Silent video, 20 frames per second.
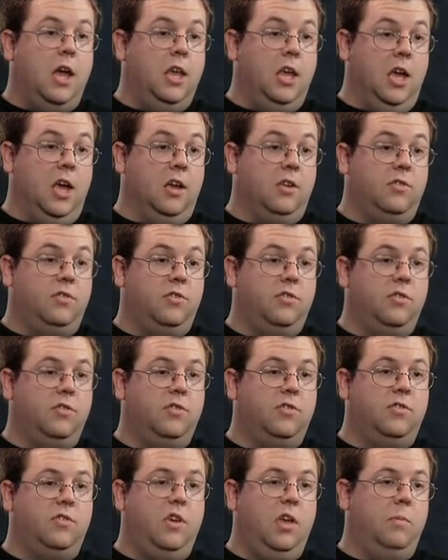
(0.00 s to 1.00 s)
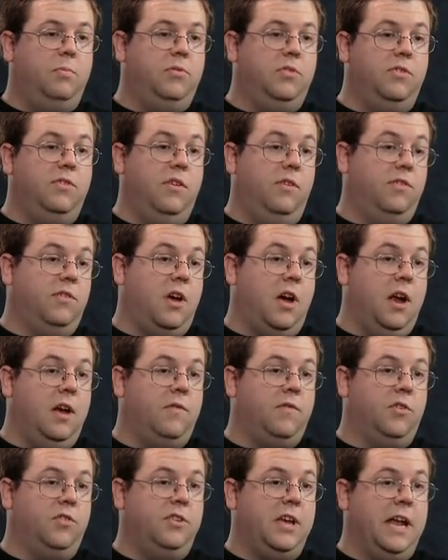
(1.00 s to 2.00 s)
Yes. SKIPs is
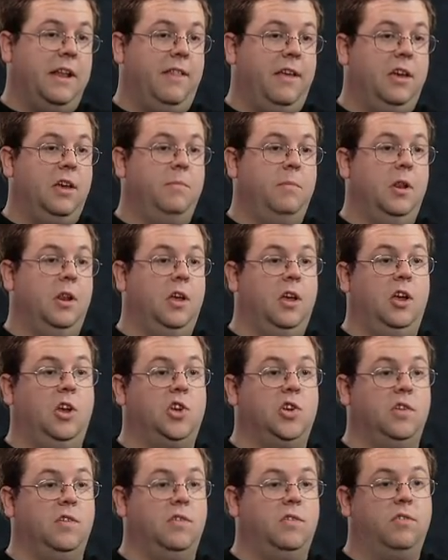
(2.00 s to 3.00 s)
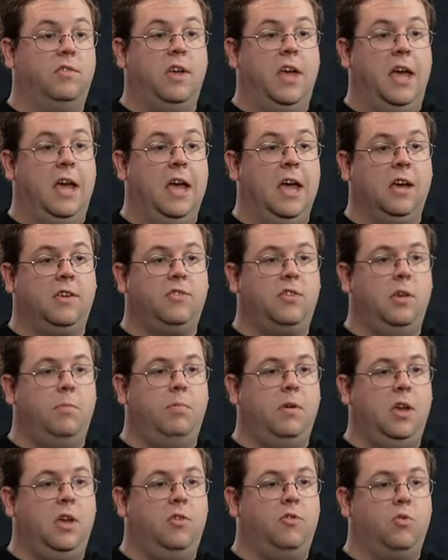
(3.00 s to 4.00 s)
designed for satellite communications.
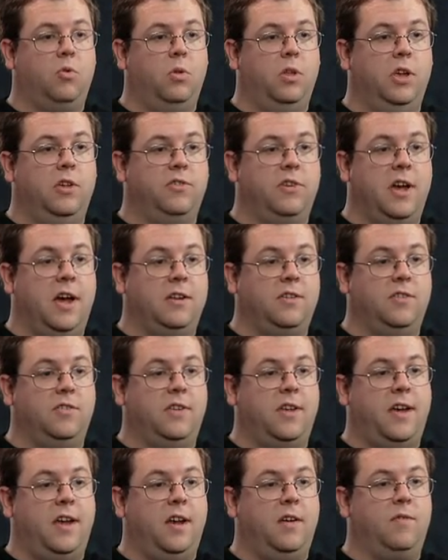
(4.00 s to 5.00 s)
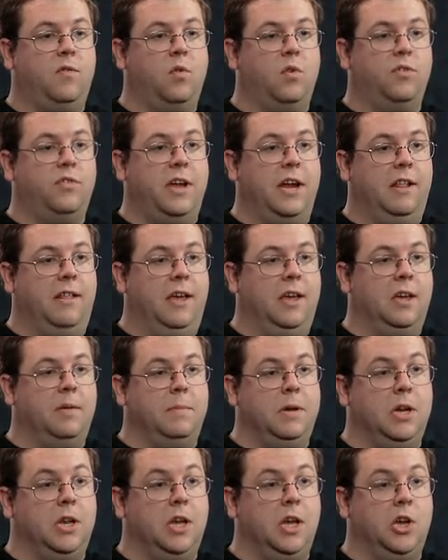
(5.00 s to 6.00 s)
XTP truly is not designed for satellite
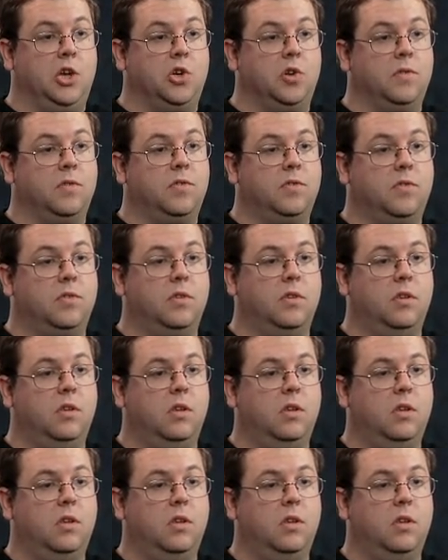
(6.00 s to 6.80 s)
communications.